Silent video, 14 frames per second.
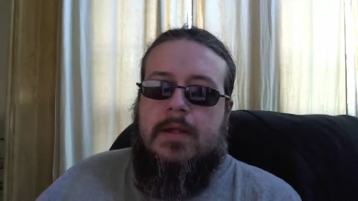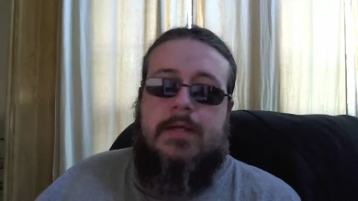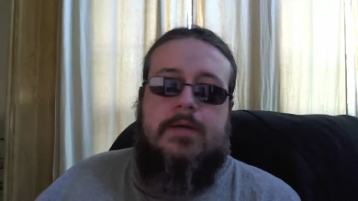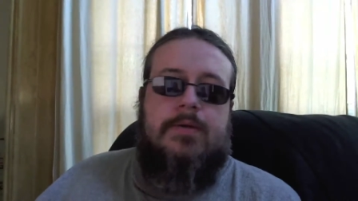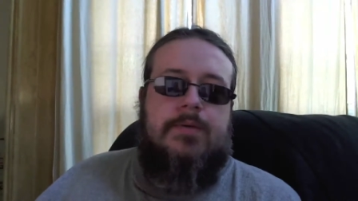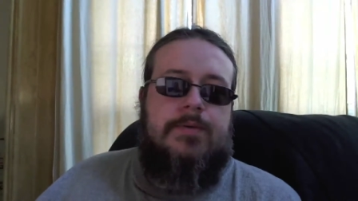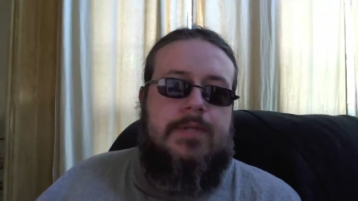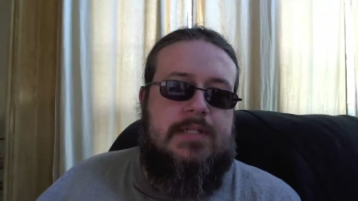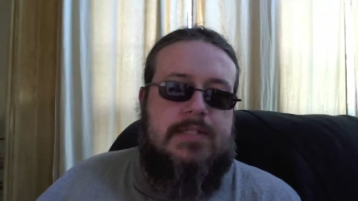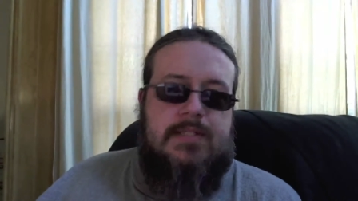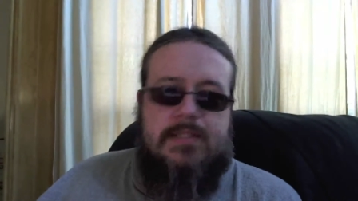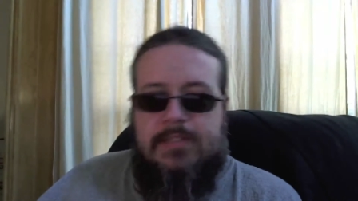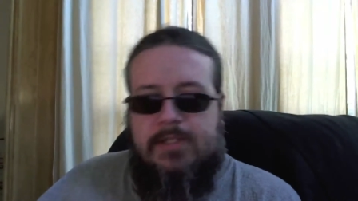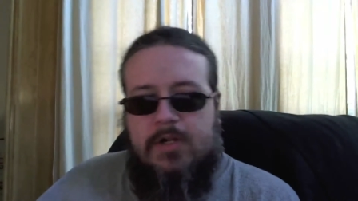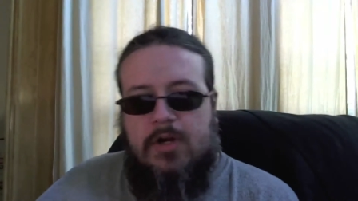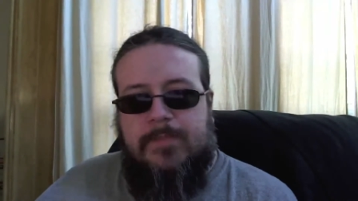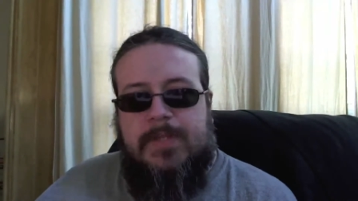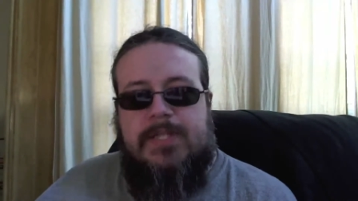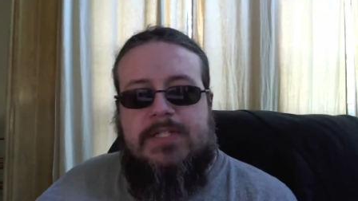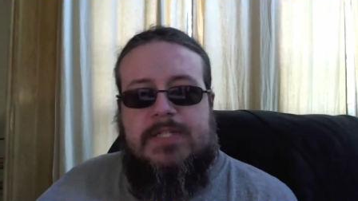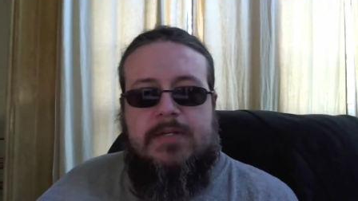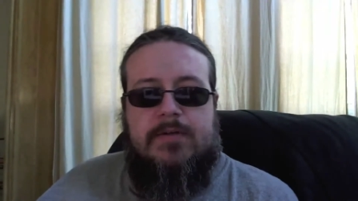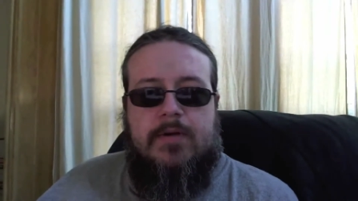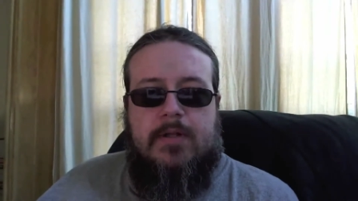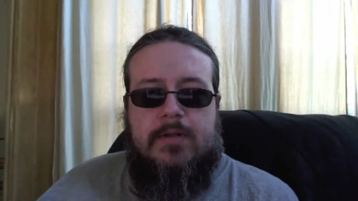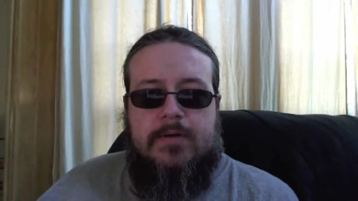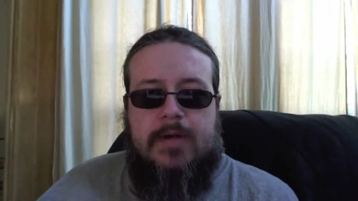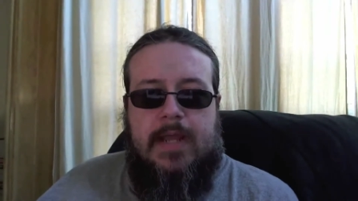Hello, this is the RPG
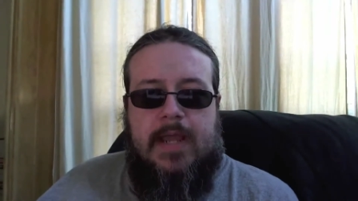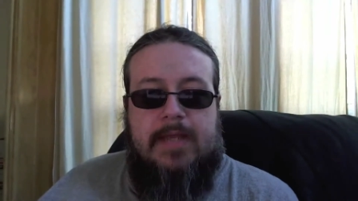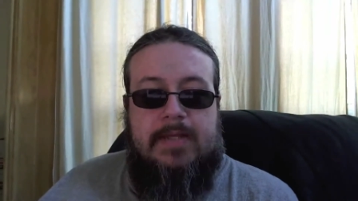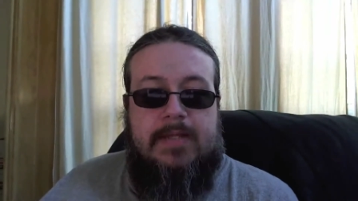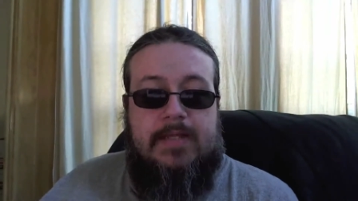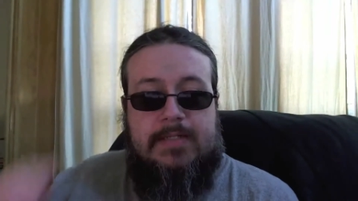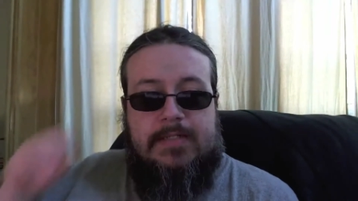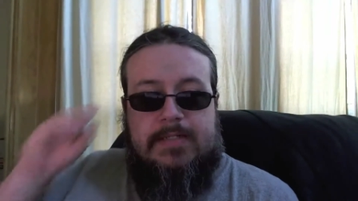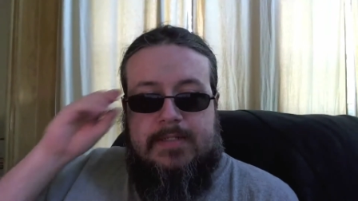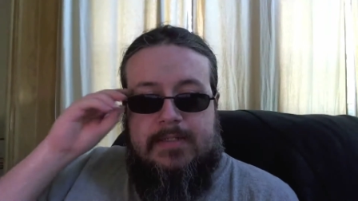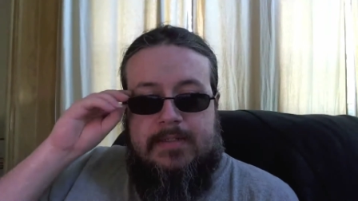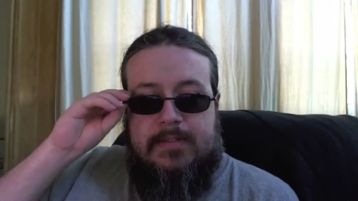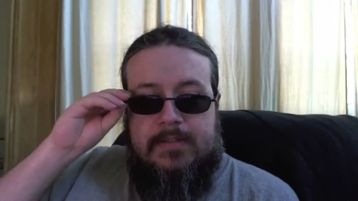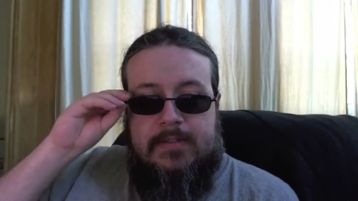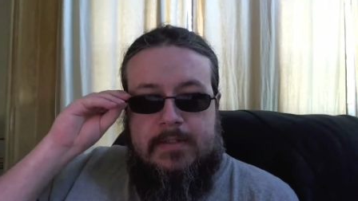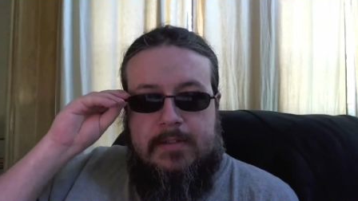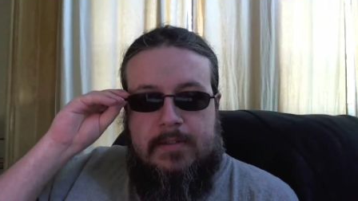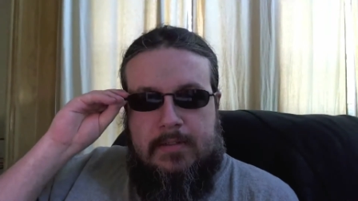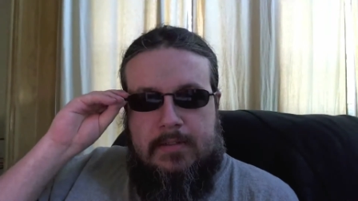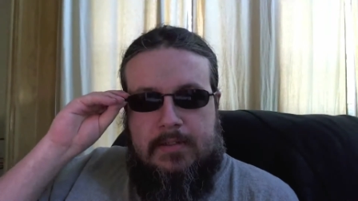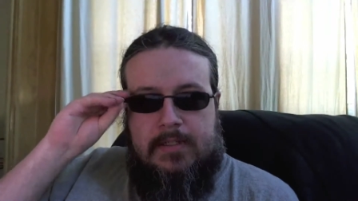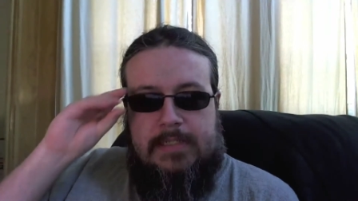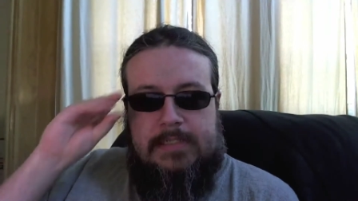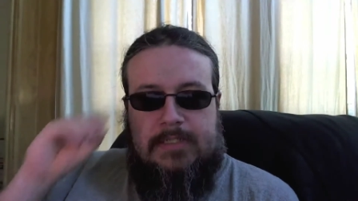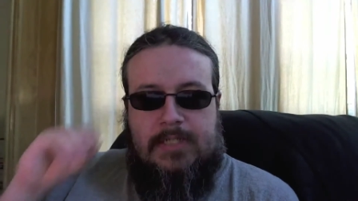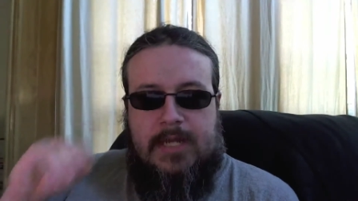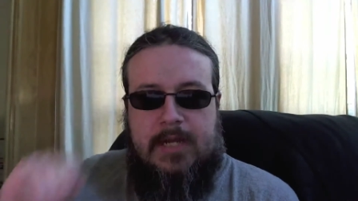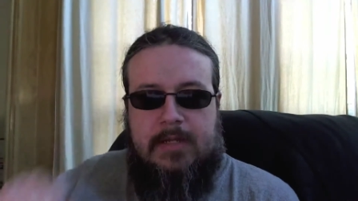Crawler, and this
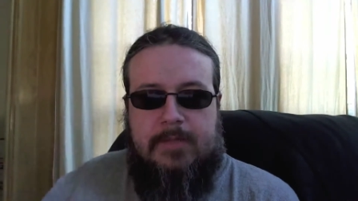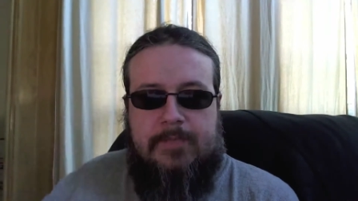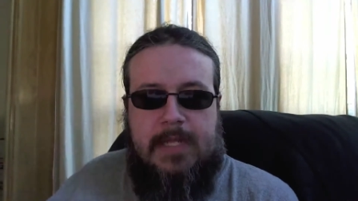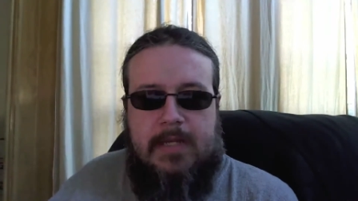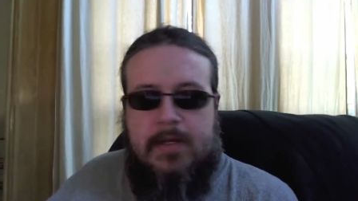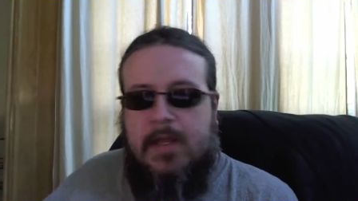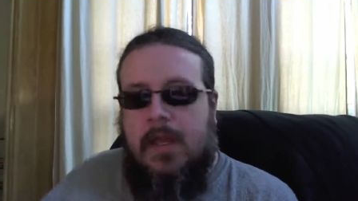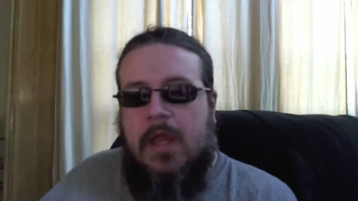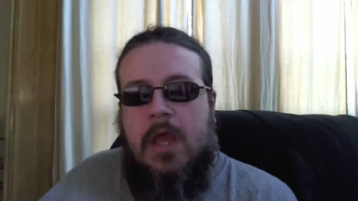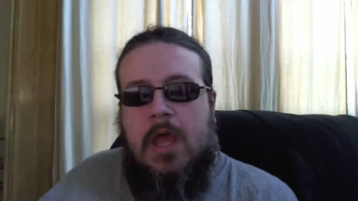is a channel update.